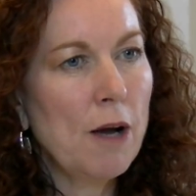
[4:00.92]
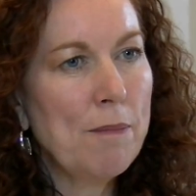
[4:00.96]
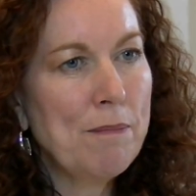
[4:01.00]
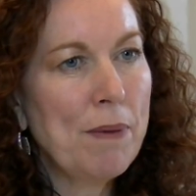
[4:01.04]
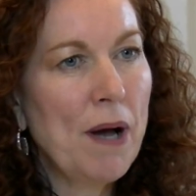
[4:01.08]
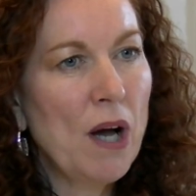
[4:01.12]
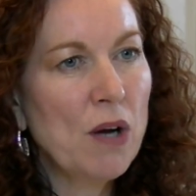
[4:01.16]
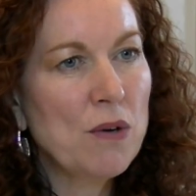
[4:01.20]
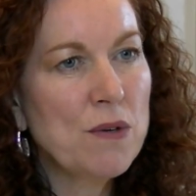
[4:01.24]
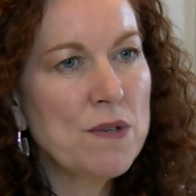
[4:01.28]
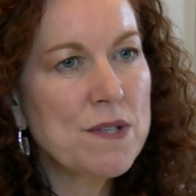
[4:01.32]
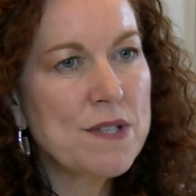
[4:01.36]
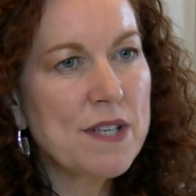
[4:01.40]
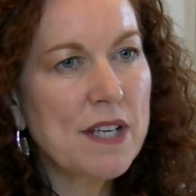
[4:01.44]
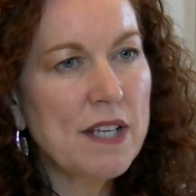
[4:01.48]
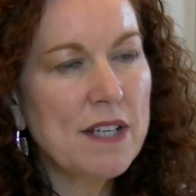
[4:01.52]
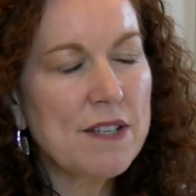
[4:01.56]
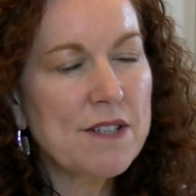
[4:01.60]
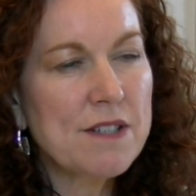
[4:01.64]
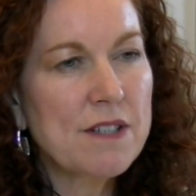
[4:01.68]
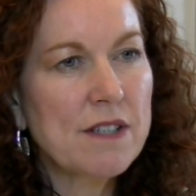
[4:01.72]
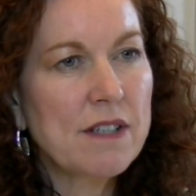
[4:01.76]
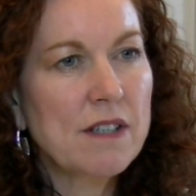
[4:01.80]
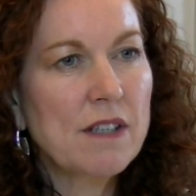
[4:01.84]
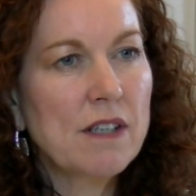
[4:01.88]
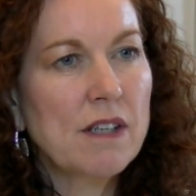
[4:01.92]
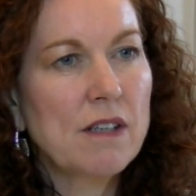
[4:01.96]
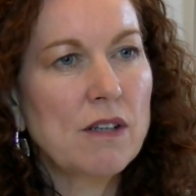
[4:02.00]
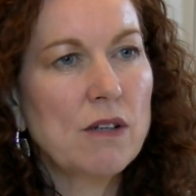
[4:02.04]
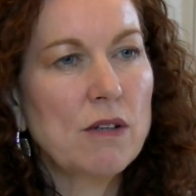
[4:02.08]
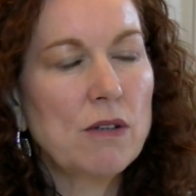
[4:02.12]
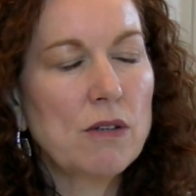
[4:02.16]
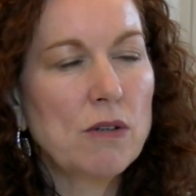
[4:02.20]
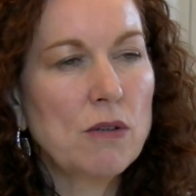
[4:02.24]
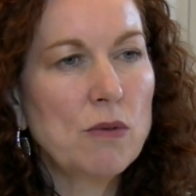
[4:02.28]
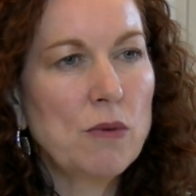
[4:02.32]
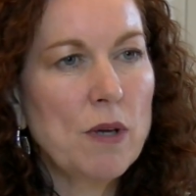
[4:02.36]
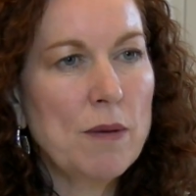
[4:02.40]
oppose it,
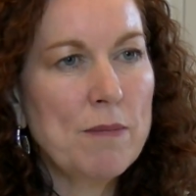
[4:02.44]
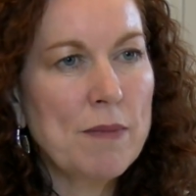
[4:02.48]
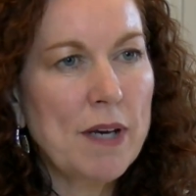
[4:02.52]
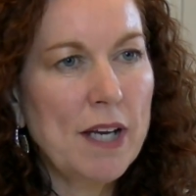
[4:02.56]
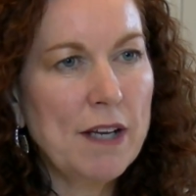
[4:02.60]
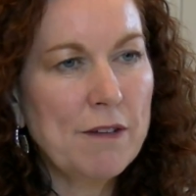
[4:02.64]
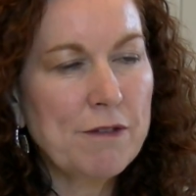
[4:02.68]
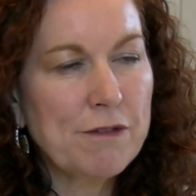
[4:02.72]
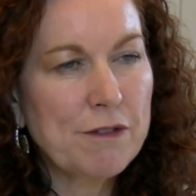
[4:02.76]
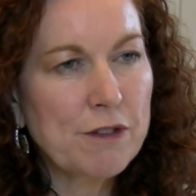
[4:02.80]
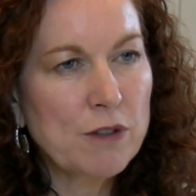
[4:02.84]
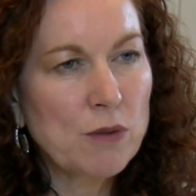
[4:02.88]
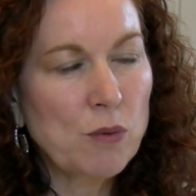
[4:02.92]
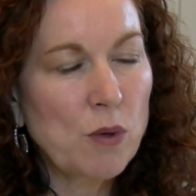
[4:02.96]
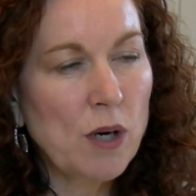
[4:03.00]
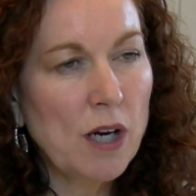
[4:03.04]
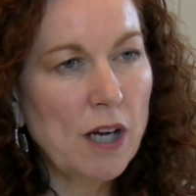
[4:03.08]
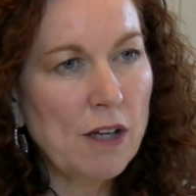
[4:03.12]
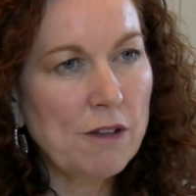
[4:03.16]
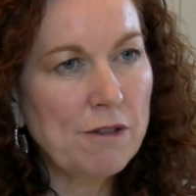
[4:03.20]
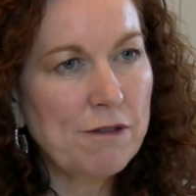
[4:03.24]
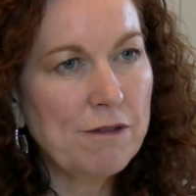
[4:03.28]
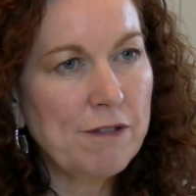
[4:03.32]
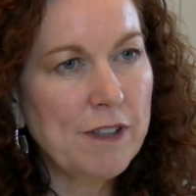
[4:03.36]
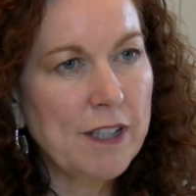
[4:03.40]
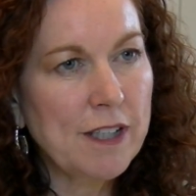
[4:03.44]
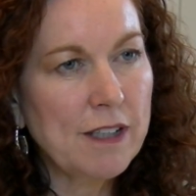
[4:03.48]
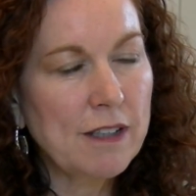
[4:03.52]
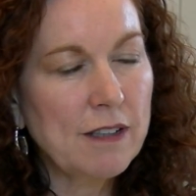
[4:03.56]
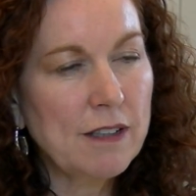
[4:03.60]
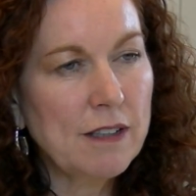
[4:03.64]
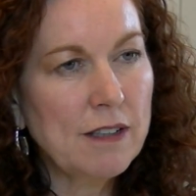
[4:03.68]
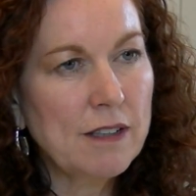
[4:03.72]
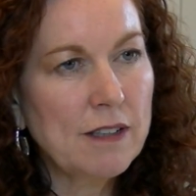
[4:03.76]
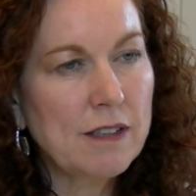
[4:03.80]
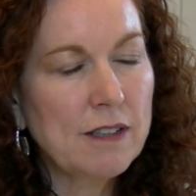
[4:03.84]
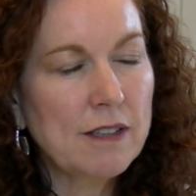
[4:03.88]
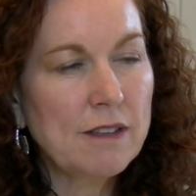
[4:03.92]
or we may for a while
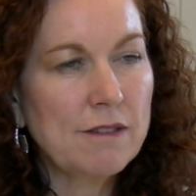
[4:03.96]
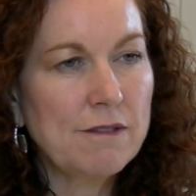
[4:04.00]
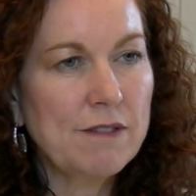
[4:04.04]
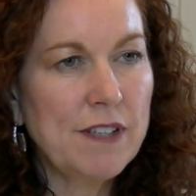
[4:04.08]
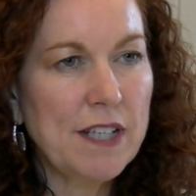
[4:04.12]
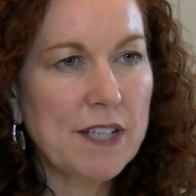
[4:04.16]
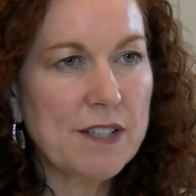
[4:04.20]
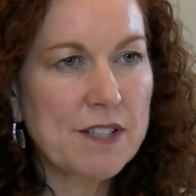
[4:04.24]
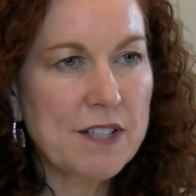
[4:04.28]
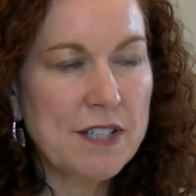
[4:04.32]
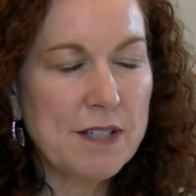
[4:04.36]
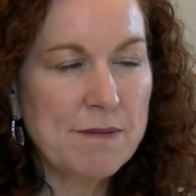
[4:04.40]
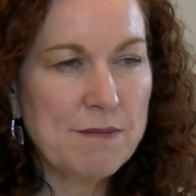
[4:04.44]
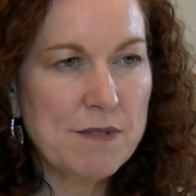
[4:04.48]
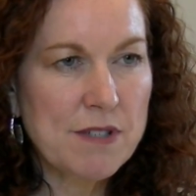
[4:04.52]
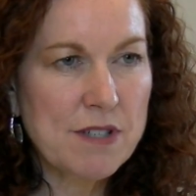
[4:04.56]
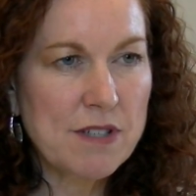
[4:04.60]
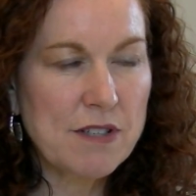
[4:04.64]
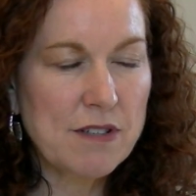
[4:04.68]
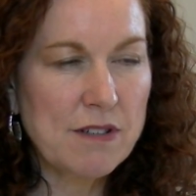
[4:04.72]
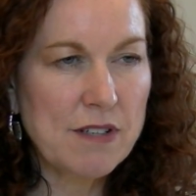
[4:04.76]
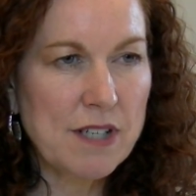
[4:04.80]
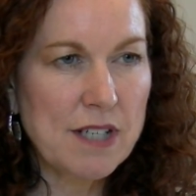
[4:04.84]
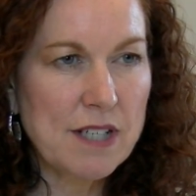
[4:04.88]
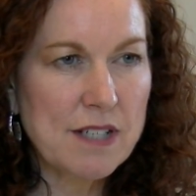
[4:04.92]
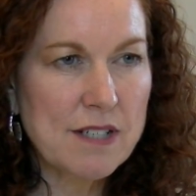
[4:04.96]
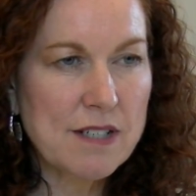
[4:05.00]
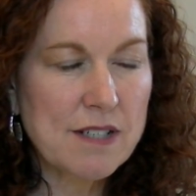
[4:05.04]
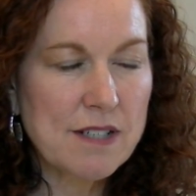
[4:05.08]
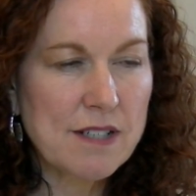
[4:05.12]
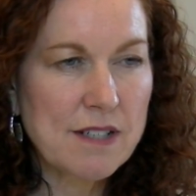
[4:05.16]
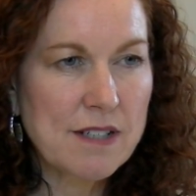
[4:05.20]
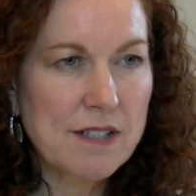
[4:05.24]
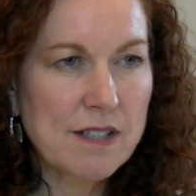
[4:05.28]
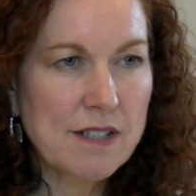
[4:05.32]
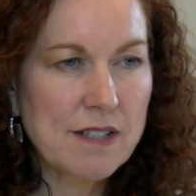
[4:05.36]
feel victim to it.